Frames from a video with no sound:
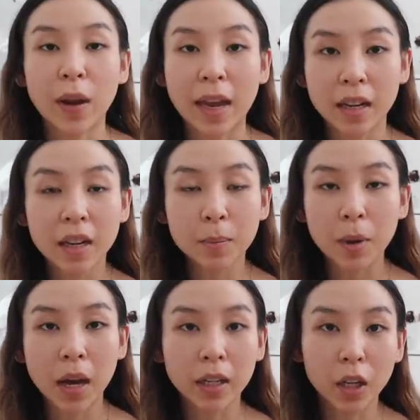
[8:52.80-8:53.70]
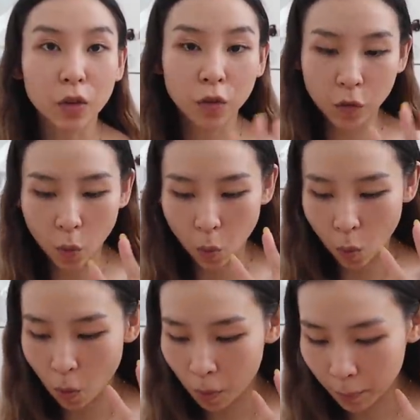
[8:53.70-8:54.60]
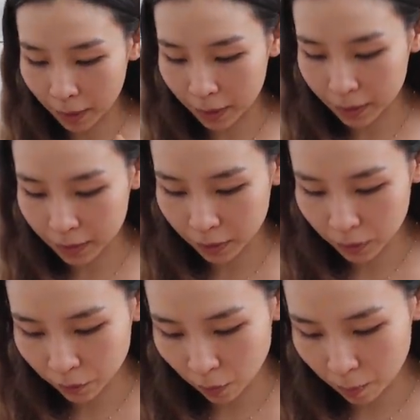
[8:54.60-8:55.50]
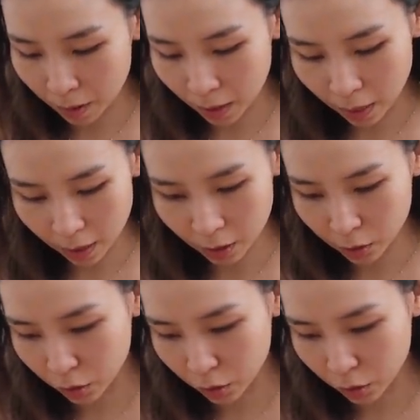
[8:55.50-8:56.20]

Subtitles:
So I ended up buying 4 pieces from their